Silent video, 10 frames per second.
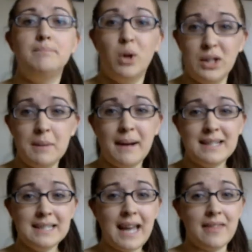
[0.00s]
Putting it
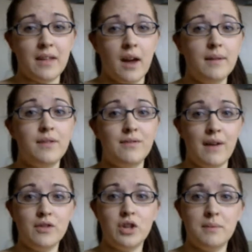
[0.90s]
back together, if you've
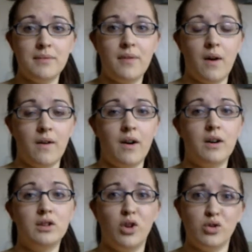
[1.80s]
never done it before,
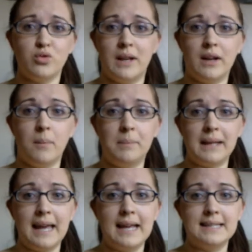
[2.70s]
looks really
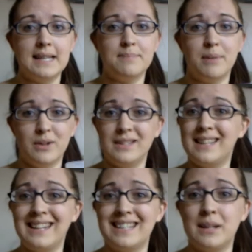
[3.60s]
complicated, but it's
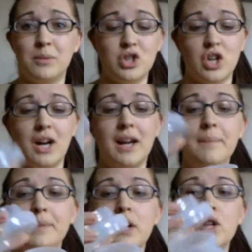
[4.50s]
dead easy. I'm going to show you.
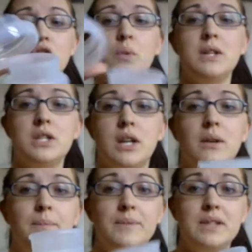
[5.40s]
So what you
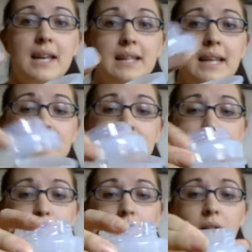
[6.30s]
do, take your lid,
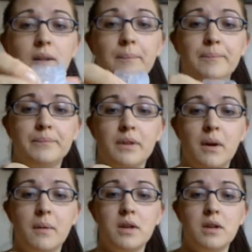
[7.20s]
take your bottle,
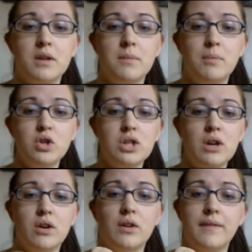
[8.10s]
you push
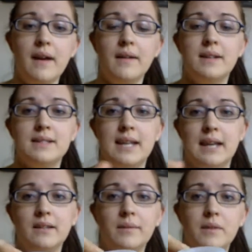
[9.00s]
it over
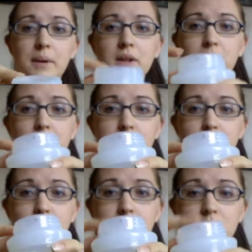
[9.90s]
until the bottle pops
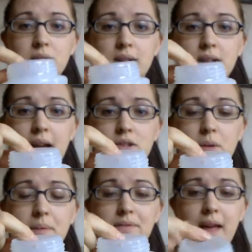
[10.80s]
up to the
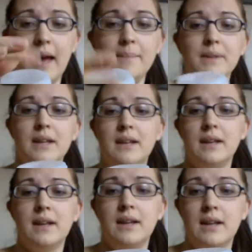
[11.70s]
top of there,
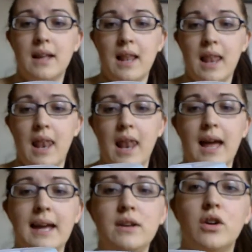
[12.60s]

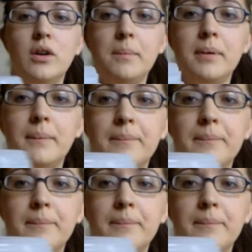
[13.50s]
line up